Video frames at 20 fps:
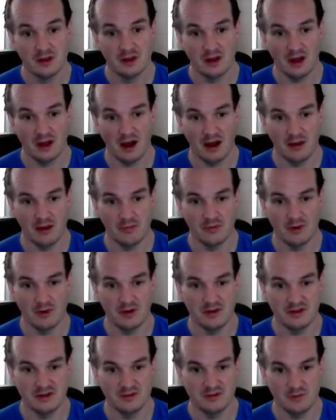and
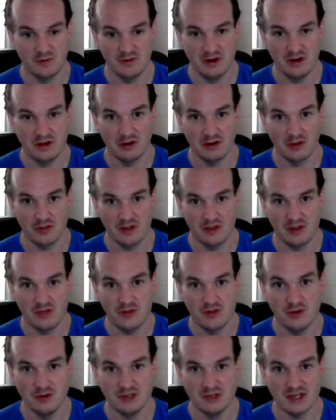we've really got the
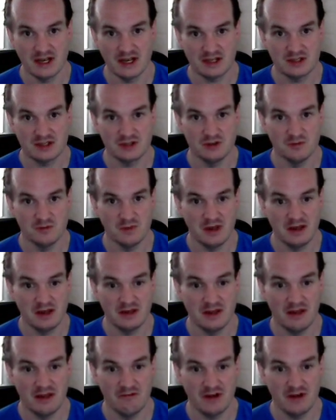enthusiasts who've made
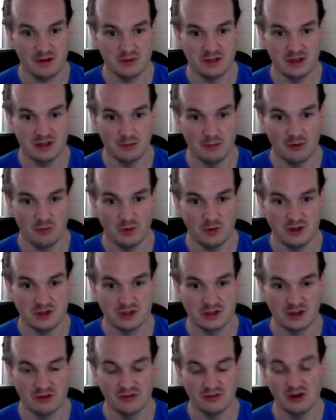their requisite number of wins
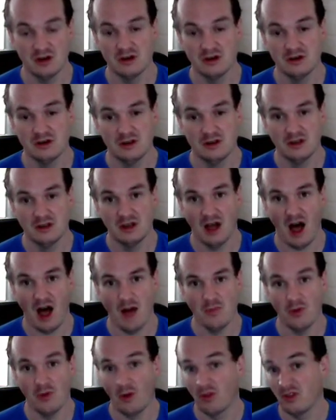so far. I'm
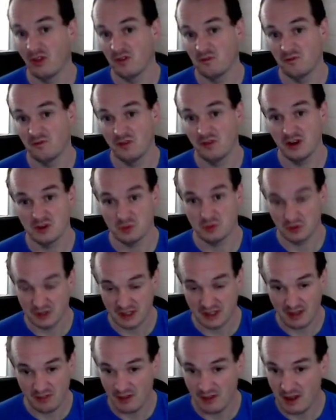not the first one to
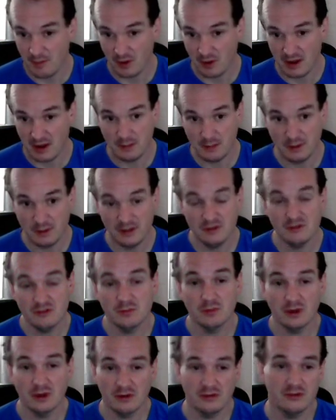get there by any means,
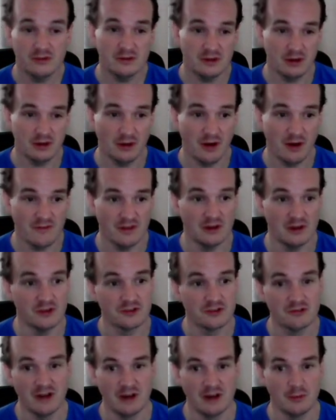but I feel it's
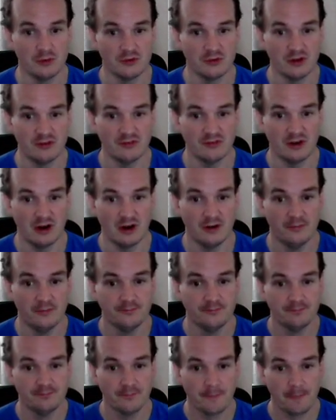credible so far.
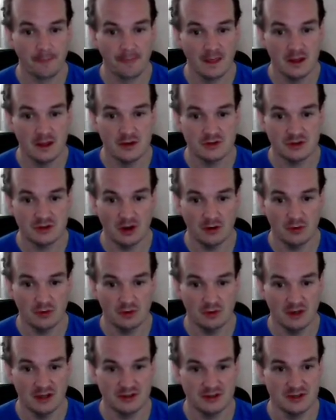So
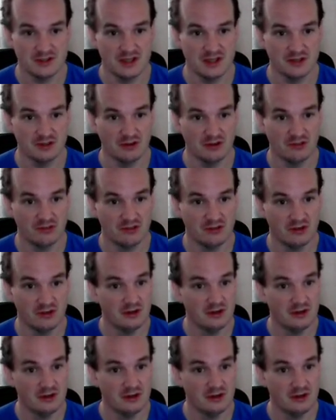let us set off.